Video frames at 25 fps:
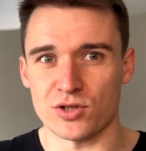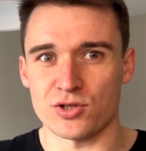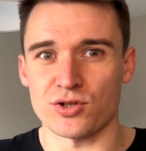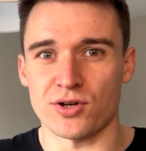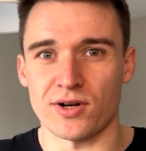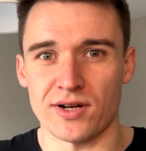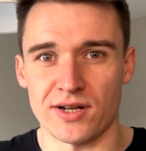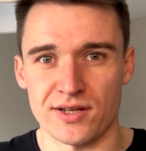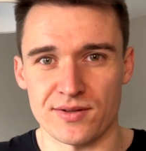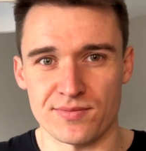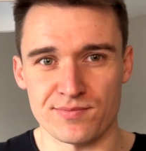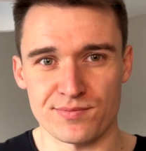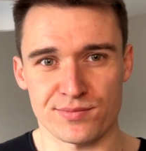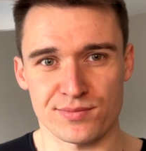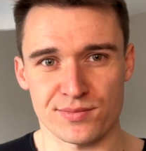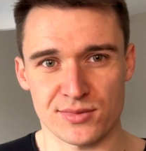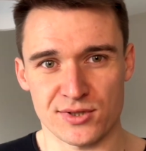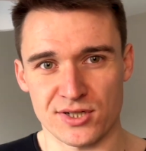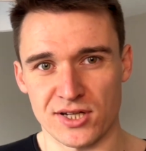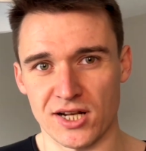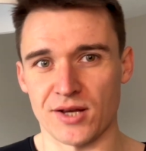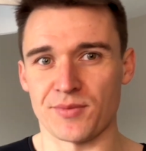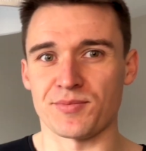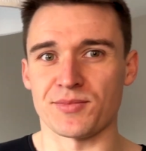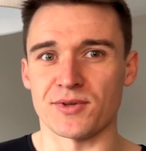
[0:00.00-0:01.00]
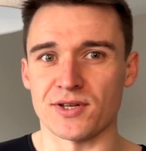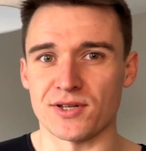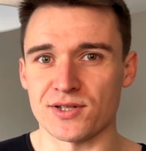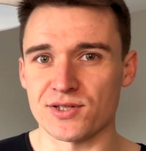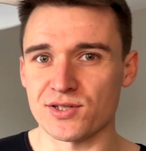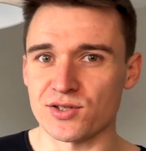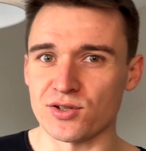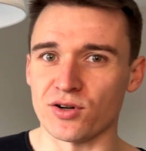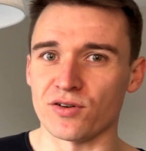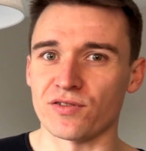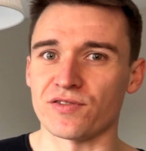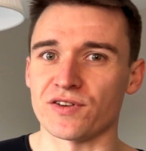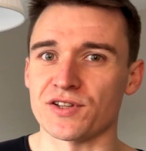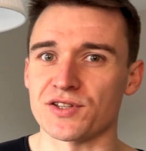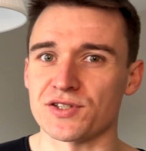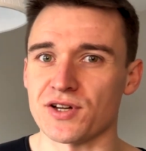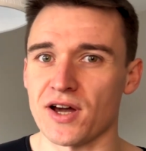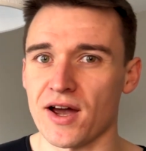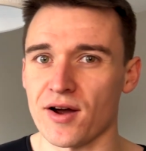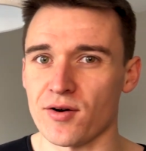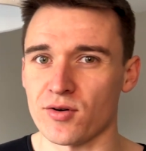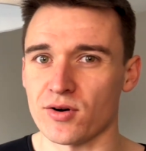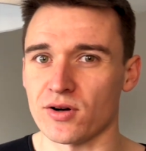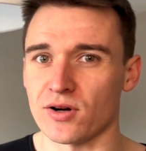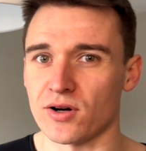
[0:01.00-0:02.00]
trying to slip this stuff into
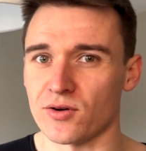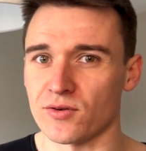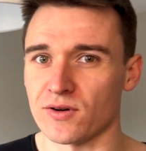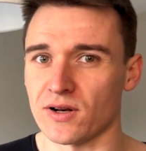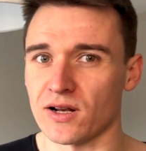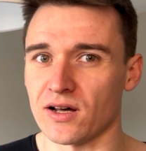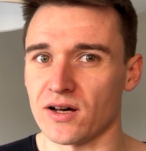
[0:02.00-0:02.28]
our own